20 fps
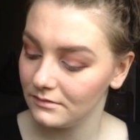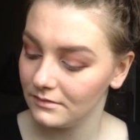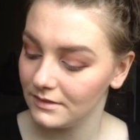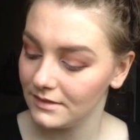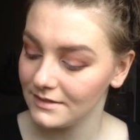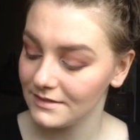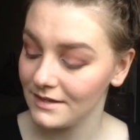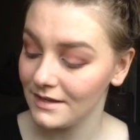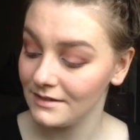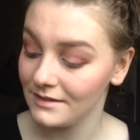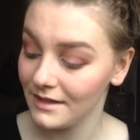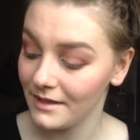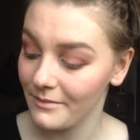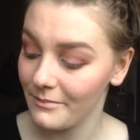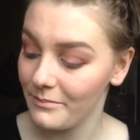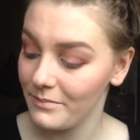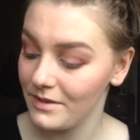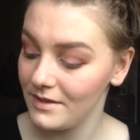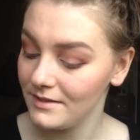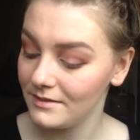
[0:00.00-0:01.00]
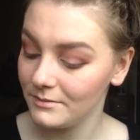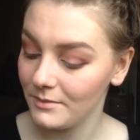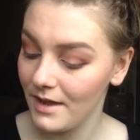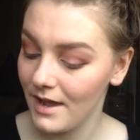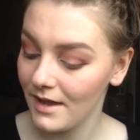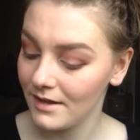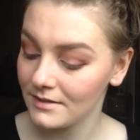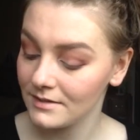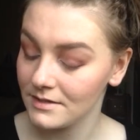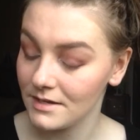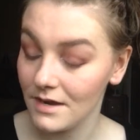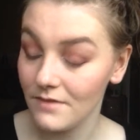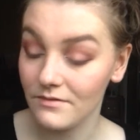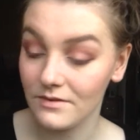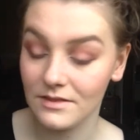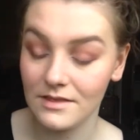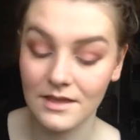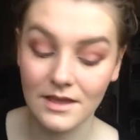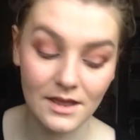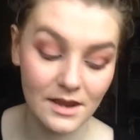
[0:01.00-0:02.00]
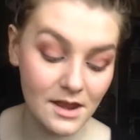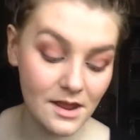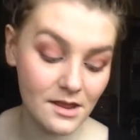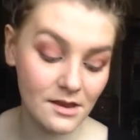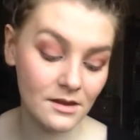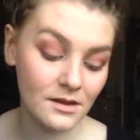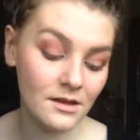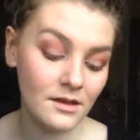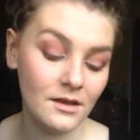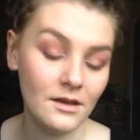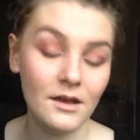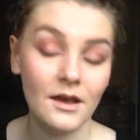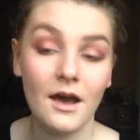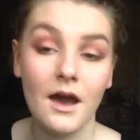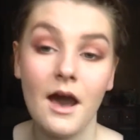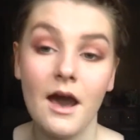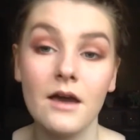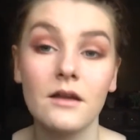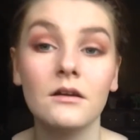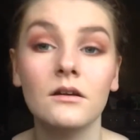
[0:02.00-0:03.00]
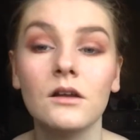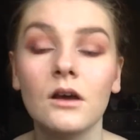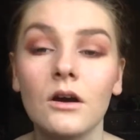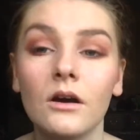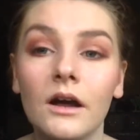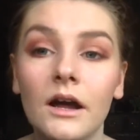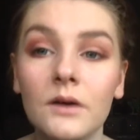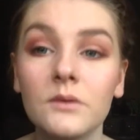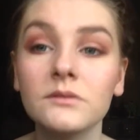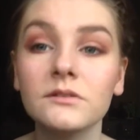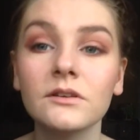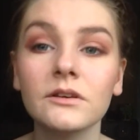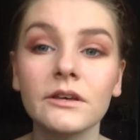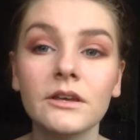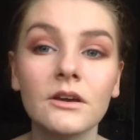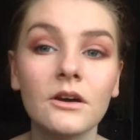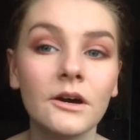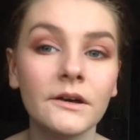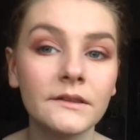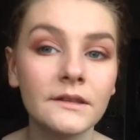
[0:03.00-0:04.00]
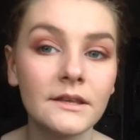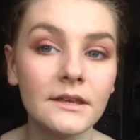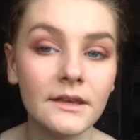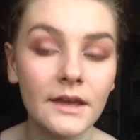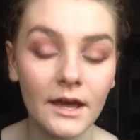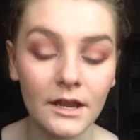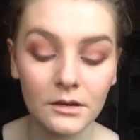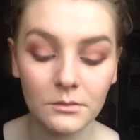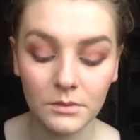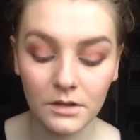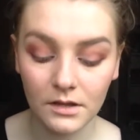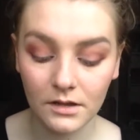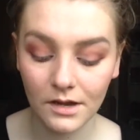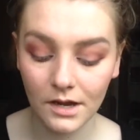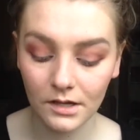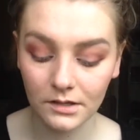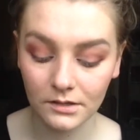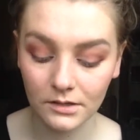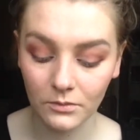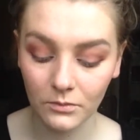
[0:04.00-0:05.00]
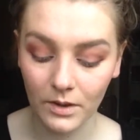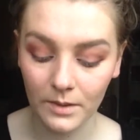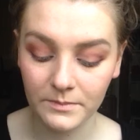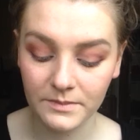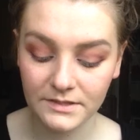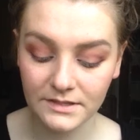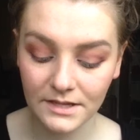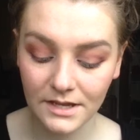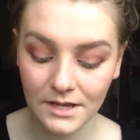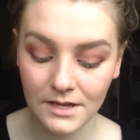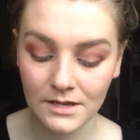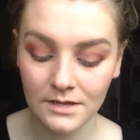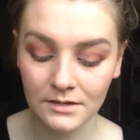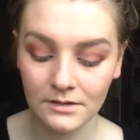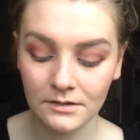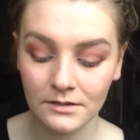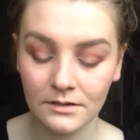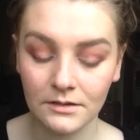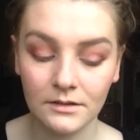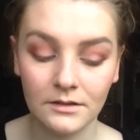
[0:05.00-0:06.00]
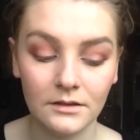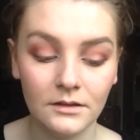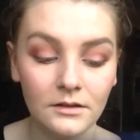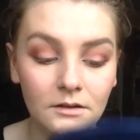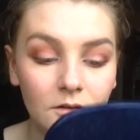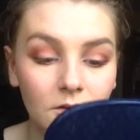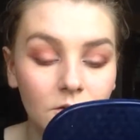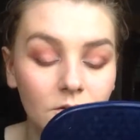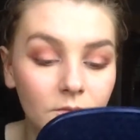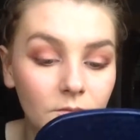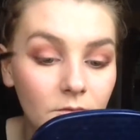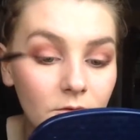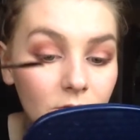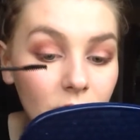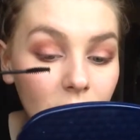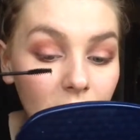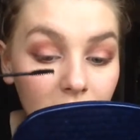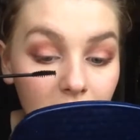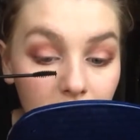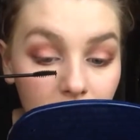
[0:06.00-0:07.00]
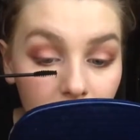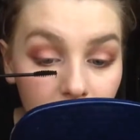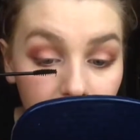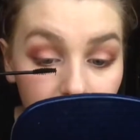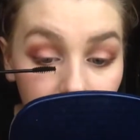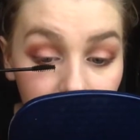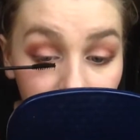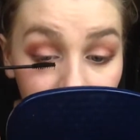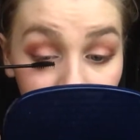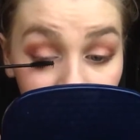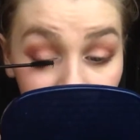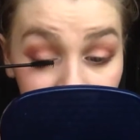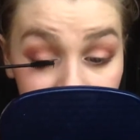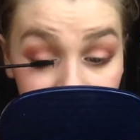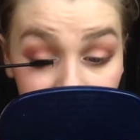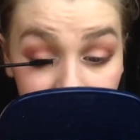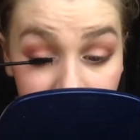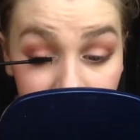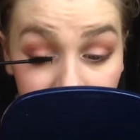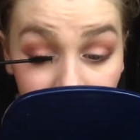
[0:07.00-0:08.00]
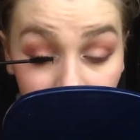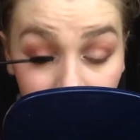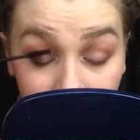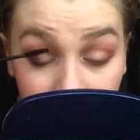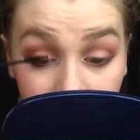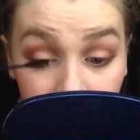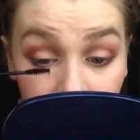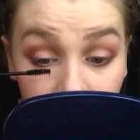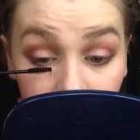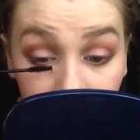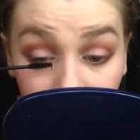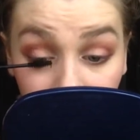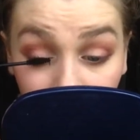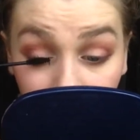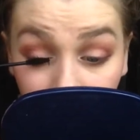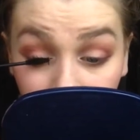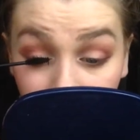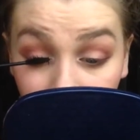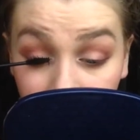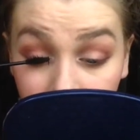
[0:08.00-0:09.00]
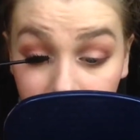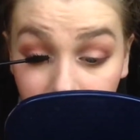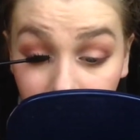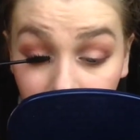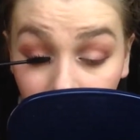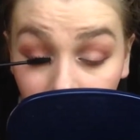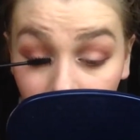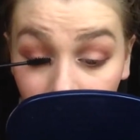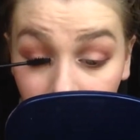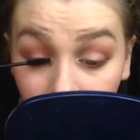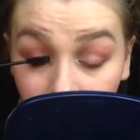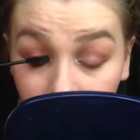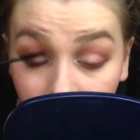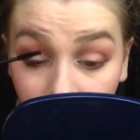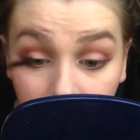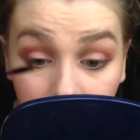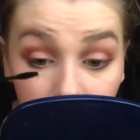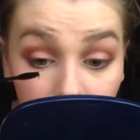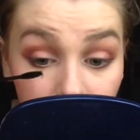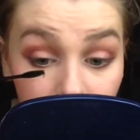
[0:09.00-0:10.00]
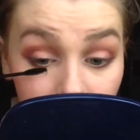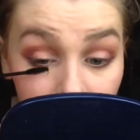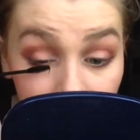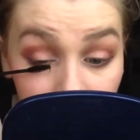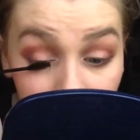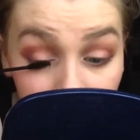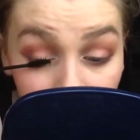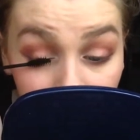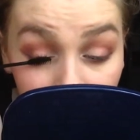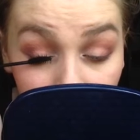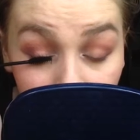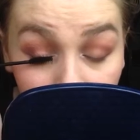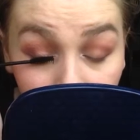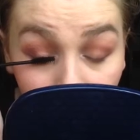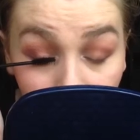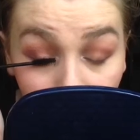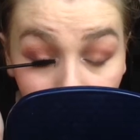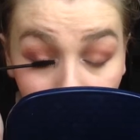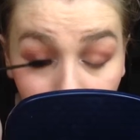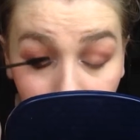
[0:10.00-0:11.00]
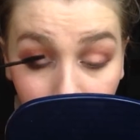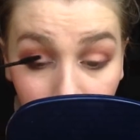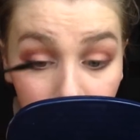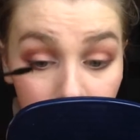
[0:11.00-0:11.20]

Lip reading: It's got like beeswax and everything in it. I don't know. I was looking on the Academy of Color website, or a place that sells them, and they seem to have really good views, so